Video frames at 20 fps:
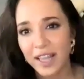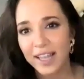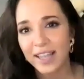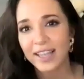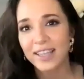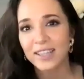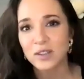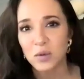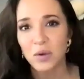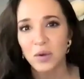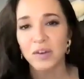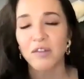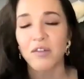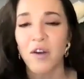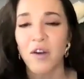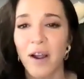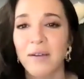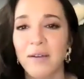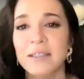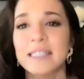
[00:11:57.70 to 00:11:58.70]
like
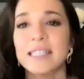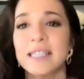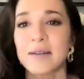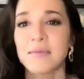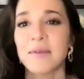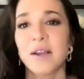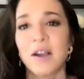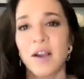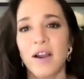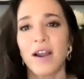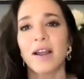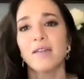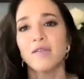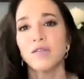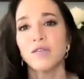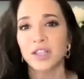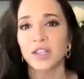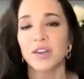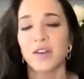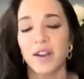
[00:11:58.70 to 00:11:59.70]
24 hours, then I'm like, all right, I'm
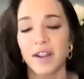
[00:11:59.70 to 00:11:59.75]
really